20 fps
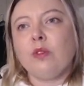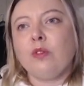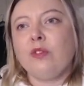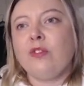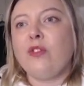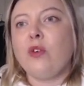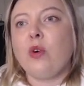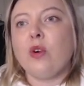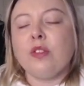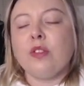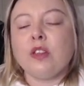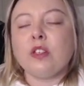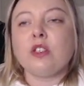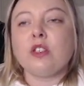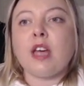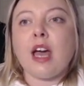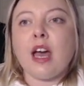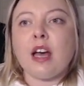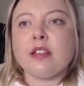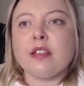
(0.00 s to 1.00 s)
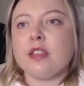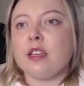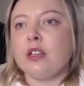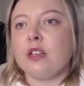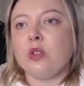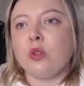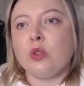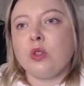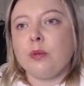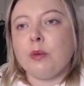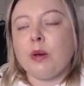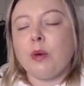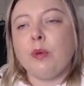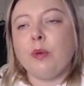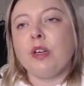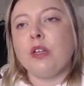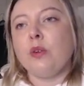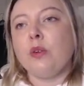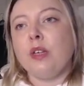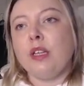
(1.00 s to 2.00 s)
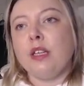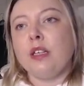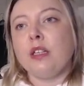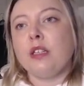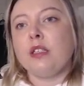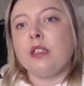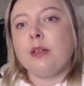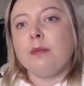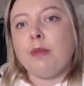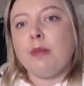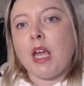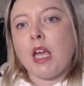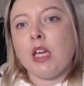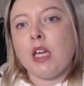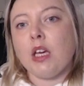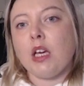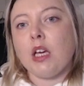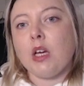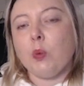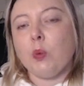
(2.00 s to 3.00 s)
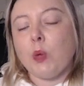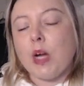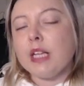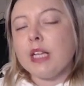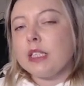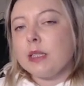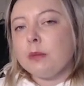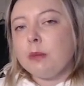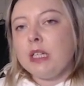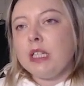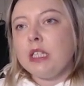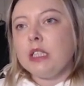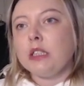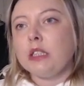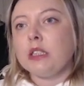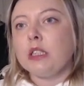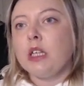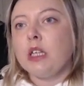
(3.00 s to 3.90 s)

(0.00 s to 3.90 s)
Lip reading: for the task that I told you about where you needed to make recipes,